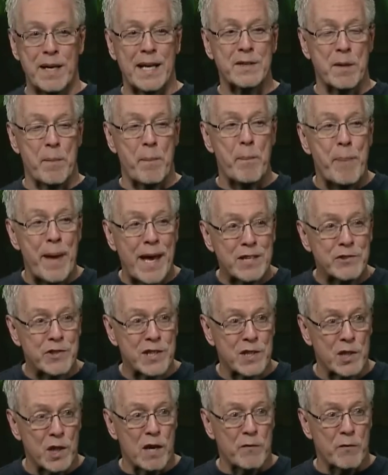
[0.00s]
at the
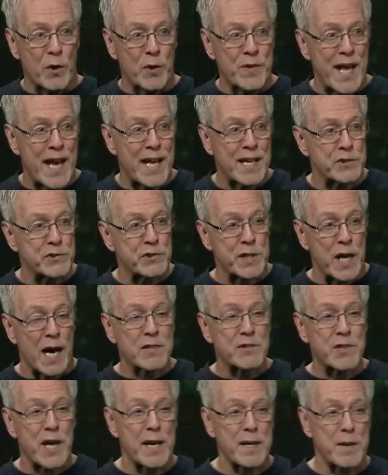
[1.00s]
basic level, and that is
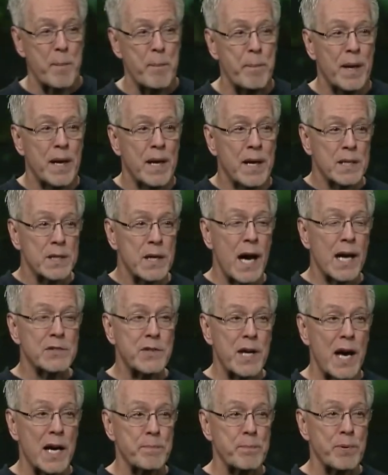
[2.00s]
God's got a
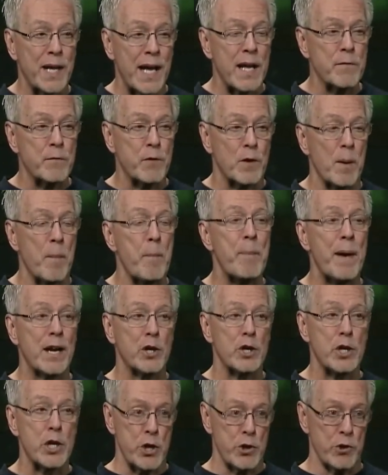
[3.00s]
God's got a plan for a
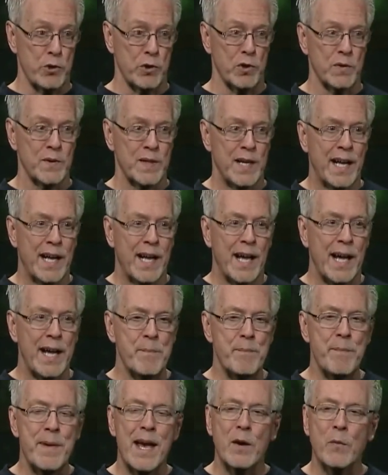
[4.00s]
better you.
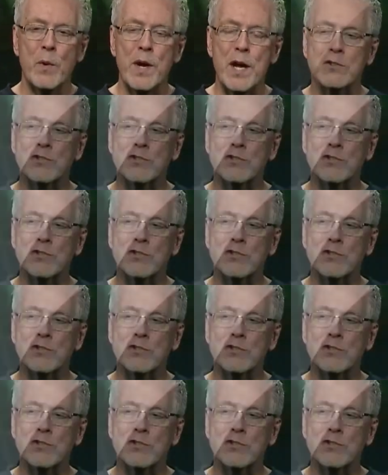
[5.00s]
And man, we